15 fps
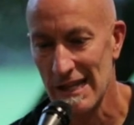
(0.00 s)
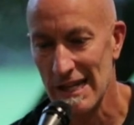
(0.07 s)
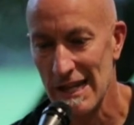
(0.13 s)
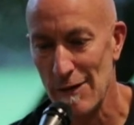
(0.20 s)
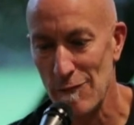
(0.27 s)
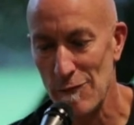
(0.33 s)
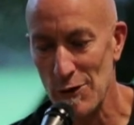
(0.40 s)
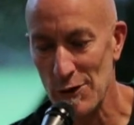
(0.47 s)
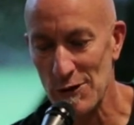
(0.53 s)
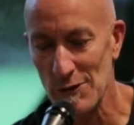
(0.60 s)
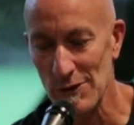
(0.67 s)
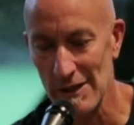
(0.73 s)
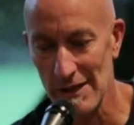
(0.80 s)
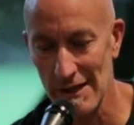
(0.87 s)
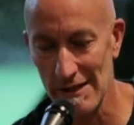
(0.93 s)
and
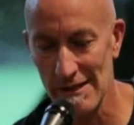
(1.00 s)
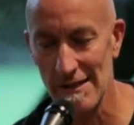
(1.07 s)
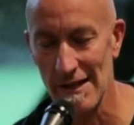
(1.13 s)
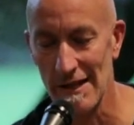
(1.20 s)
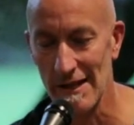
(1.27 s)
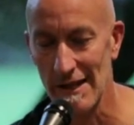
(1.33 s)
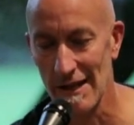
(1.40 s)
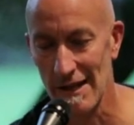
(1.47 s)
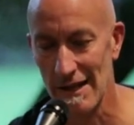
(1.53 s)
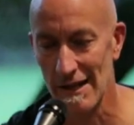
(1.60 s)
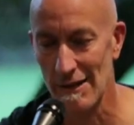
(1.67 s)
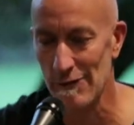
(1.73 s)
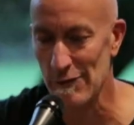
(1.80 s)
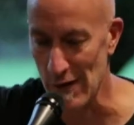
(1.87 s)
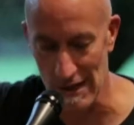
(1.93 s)
virtually is that a
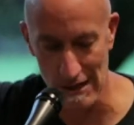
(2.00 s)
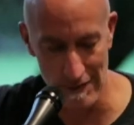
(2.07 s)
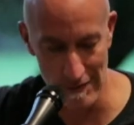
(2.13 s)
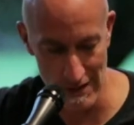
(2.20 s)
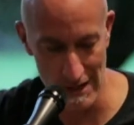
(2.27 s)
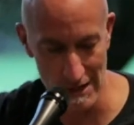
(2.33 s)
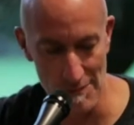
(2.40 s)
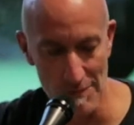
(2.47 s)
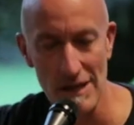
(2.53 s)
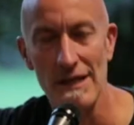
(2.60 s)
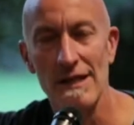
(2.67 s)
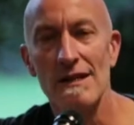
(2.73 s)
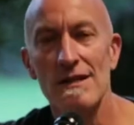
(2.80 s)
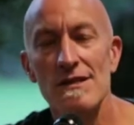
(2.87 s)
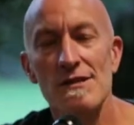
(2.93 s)
friend invited me
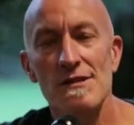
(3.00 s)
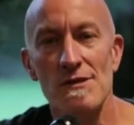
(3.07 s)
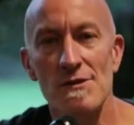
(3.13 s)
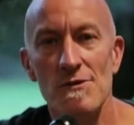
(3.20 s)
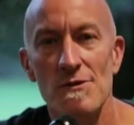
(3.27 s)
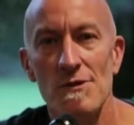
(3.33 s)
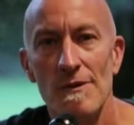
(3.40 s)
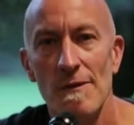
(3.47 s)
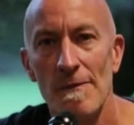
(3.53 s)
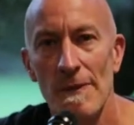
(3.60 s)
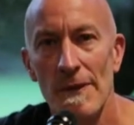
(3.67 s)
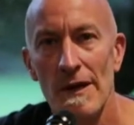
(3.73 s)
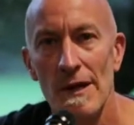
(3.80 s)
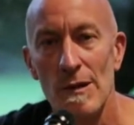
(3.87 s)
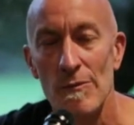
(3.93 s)
in to
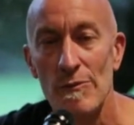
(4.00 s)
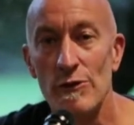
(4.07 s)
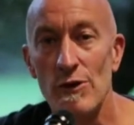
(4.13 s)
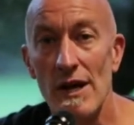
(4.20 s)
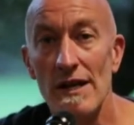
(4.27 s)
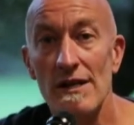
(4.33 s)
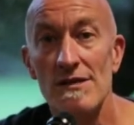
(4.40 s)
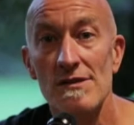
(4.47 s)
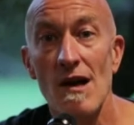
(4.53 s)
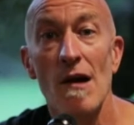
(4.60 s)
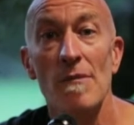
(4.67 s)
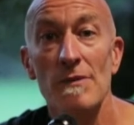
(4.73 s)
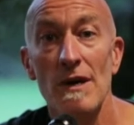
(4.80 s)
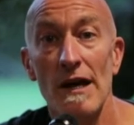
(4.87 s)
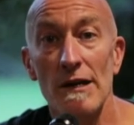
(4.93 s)
pray
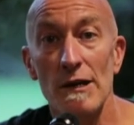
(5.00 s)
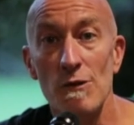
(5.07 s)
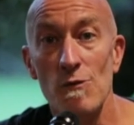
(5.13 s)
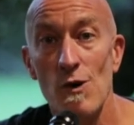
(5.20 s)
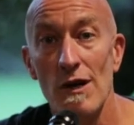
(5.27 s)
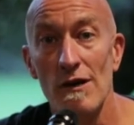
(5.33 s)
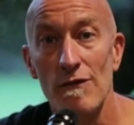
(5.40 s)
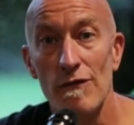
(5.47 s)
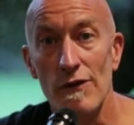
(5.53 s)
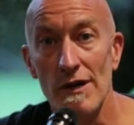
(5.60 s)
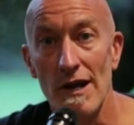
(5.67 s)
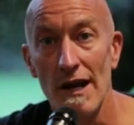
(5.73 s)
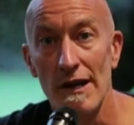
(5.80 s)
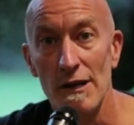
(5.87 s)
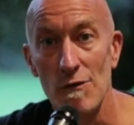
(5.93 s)
Psalm 91 for
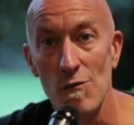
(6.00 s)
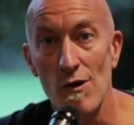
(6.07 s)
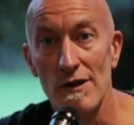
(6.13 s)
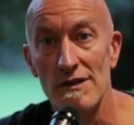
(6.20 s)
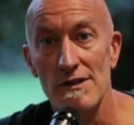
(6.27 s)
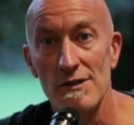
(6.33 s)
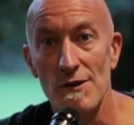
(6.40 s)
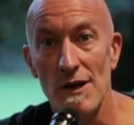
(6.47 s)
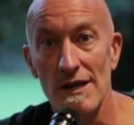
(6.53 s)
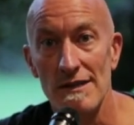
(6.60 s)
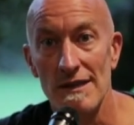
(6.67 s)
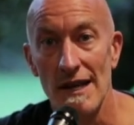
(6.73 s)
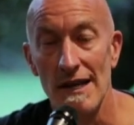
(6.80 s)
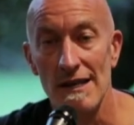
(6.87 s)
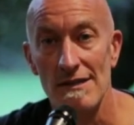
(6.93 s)
91 straight
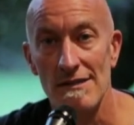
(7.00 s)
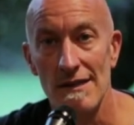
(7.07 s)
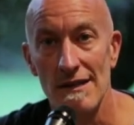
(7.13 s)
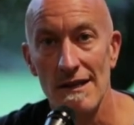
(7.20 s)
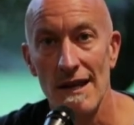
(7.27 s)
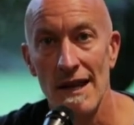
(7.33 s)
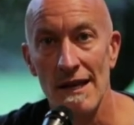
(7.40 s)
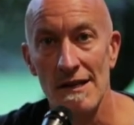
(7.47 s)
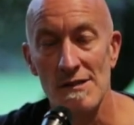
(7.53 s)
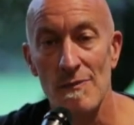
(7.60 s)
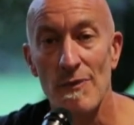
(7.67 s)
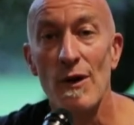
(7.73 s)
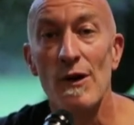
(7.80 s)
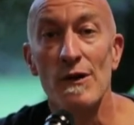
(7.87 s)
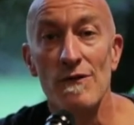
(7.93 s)
days, and as a
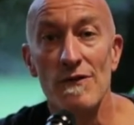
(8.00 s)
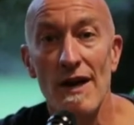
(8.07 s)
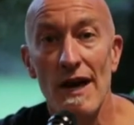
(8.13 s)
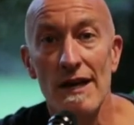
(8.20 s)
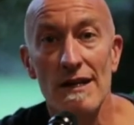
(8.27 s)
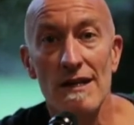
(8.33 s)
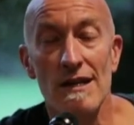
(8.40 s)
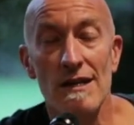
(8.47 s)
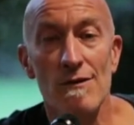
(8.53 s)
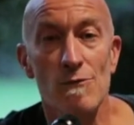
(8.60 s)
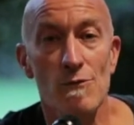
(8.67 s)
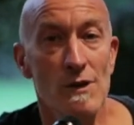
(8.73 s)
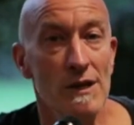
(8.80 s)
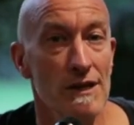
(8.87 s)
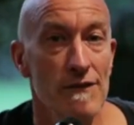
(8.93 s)
part of that, he
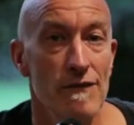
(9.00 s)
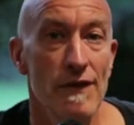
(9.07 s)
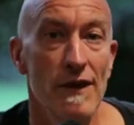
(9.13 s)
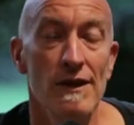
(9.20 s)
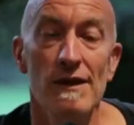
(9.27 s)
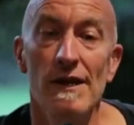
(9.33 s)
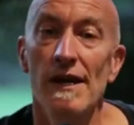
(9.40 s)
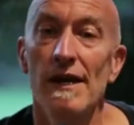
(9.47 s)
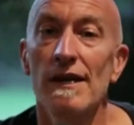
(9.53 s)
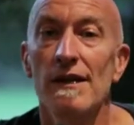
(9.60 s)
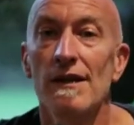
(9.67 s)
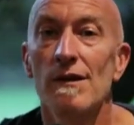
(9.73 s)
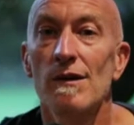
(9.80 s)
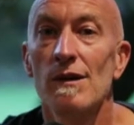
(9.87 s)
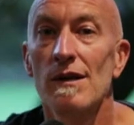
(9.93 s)
really felt like
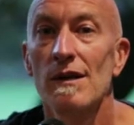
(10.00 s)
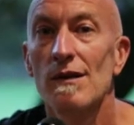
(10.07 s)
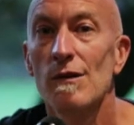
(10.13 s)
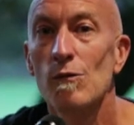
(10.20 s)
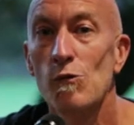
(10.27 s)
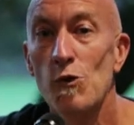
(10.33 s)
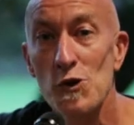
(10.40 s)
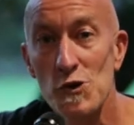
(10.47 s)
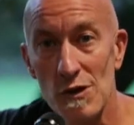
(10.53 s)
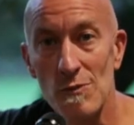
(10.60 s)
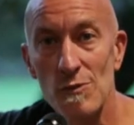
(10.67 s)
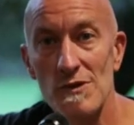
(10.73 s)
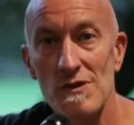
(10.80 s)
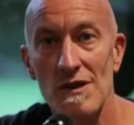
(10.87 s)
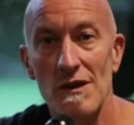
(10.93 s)
worship
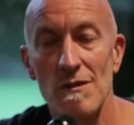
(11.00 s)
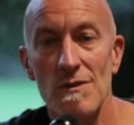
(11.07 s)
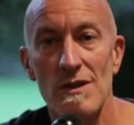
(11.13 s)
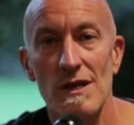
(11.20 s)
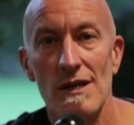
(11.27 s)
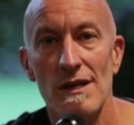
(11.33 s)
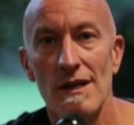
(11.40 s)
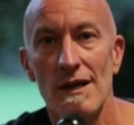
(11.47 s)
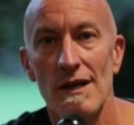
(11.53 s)
was going to be